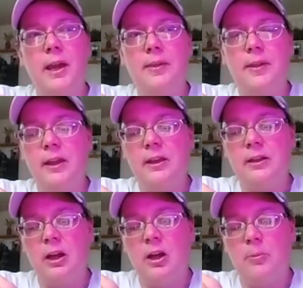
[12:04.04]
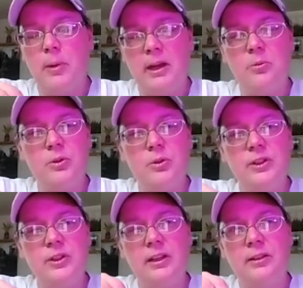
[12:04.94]
and then
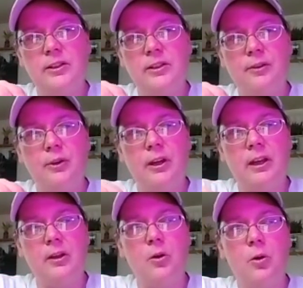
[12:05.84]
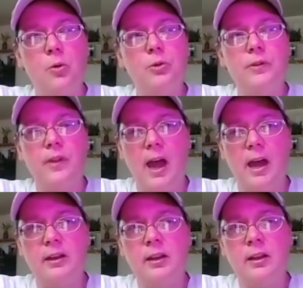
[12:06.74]
animals and stuff are getting a hold of that